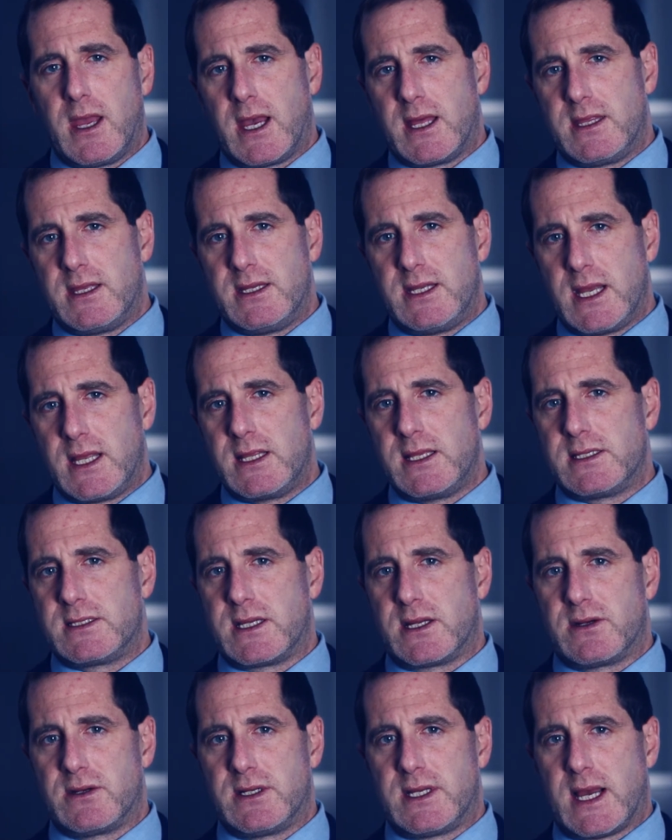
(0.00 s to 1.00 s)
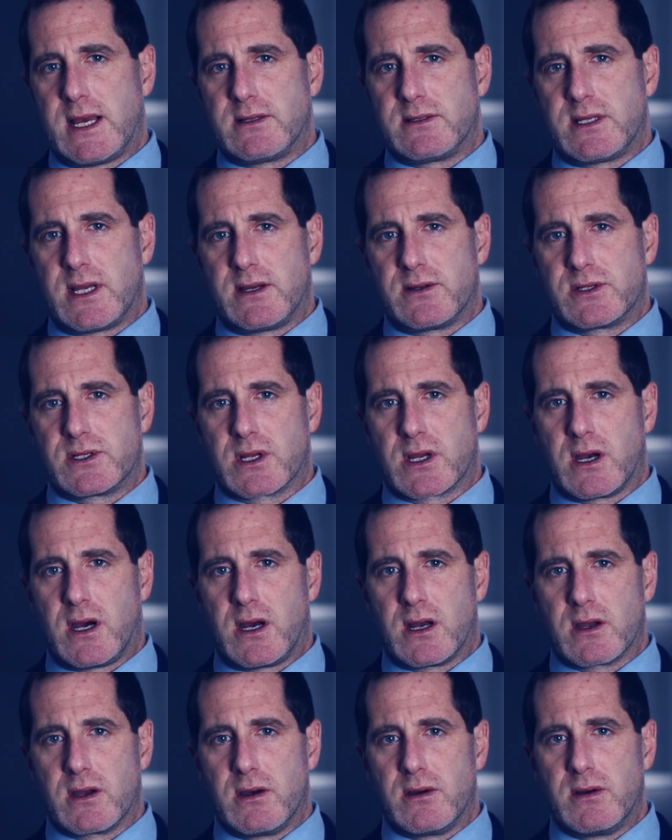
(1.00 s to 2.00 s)
At the Daley Center in downtown
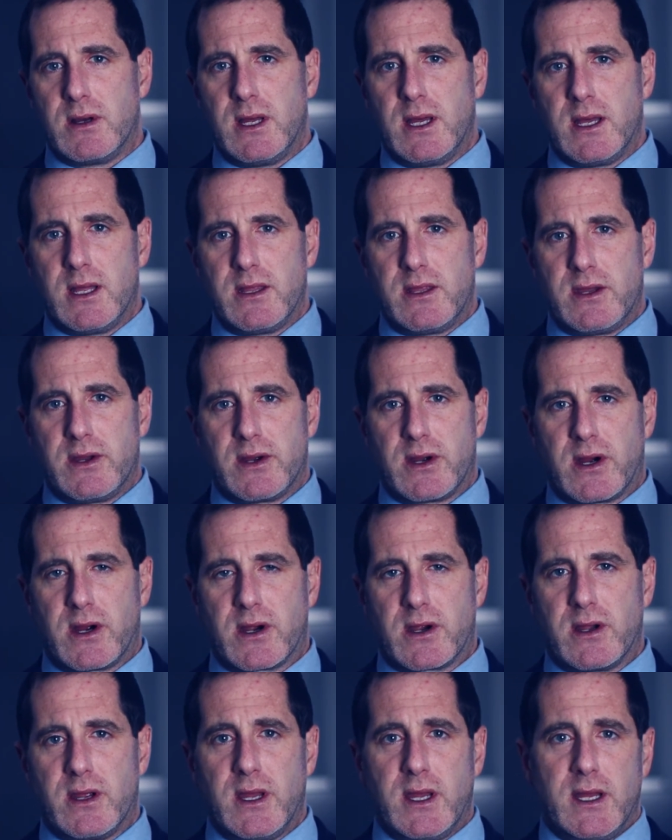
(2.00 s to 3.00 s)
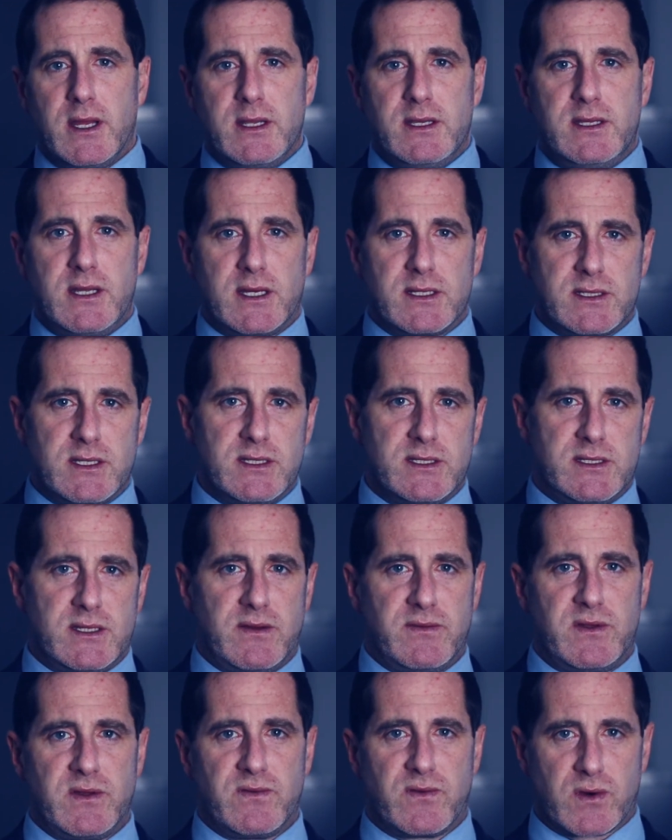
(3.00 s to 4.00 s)
Chicago, there are dozens
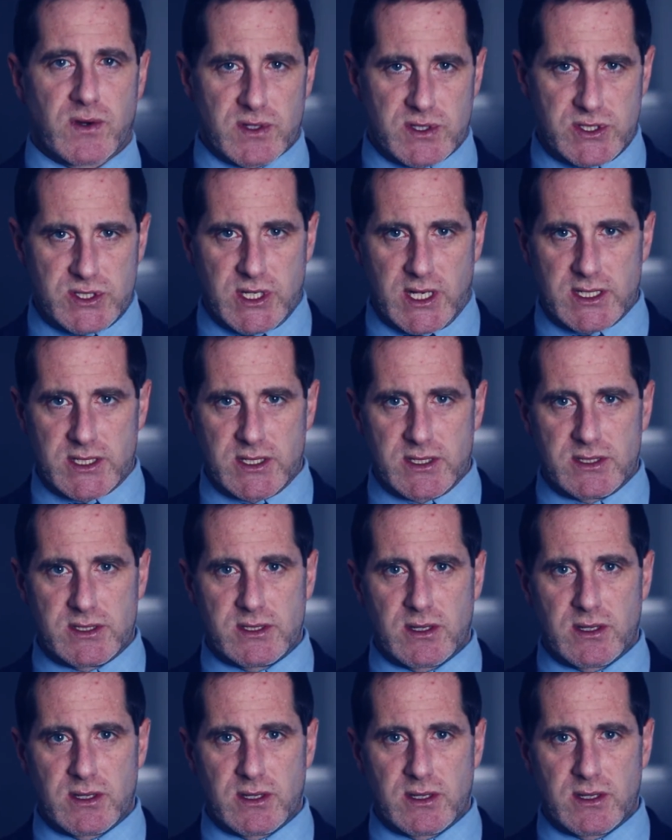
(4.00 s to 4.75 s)
of divorce judges.